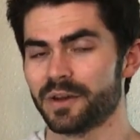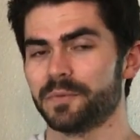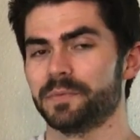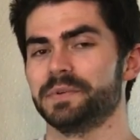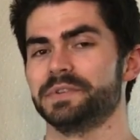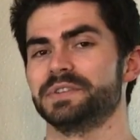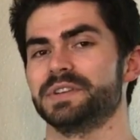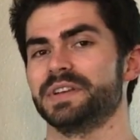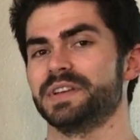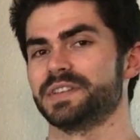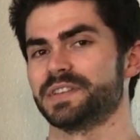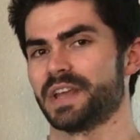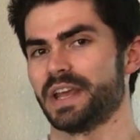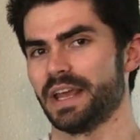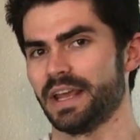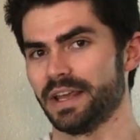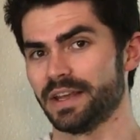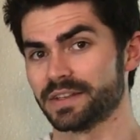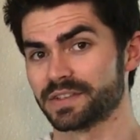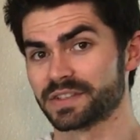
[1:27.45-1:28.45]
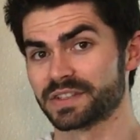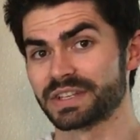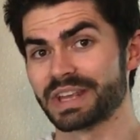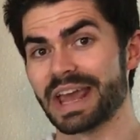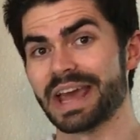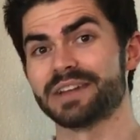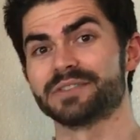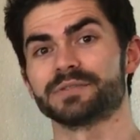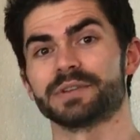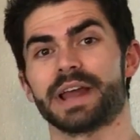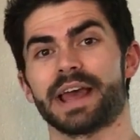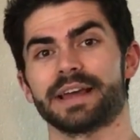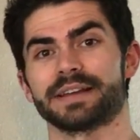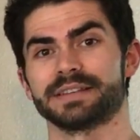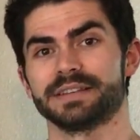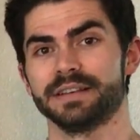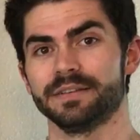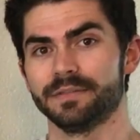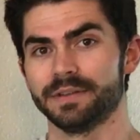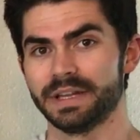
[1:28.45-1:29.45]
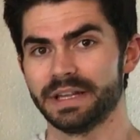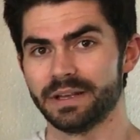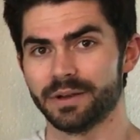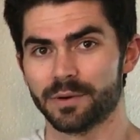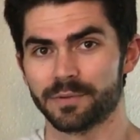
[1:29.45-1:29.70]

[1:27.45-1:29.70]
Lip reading: which is a scheduled activity